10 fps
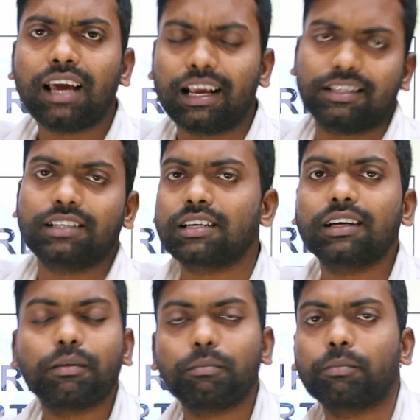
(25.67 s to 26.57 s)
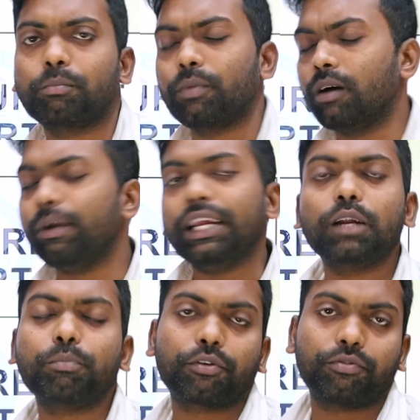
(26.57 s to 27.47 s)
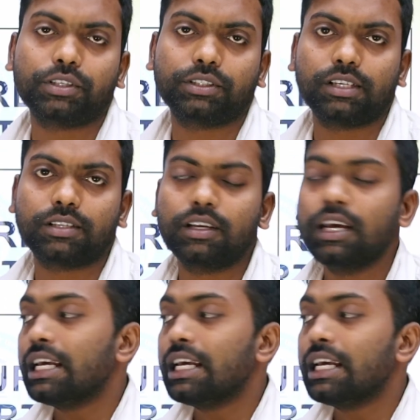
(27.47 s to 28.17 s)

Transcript: etc. Medical professionals.